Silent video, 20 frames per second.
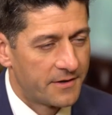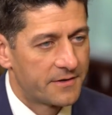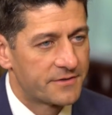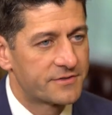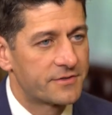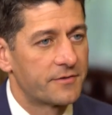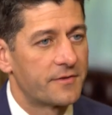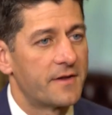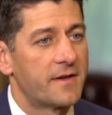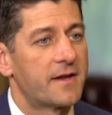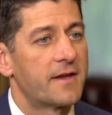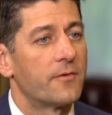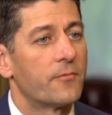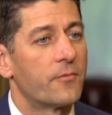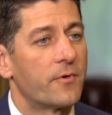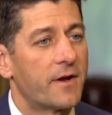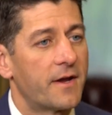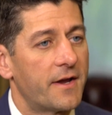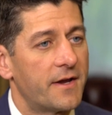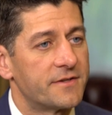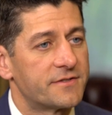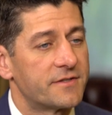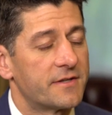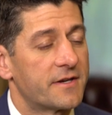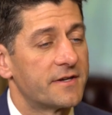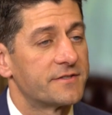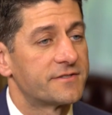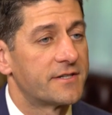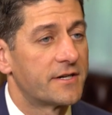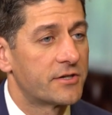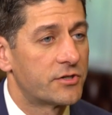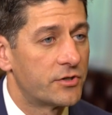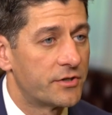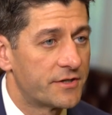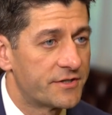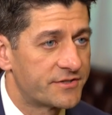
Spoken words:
so they can raise, they can set good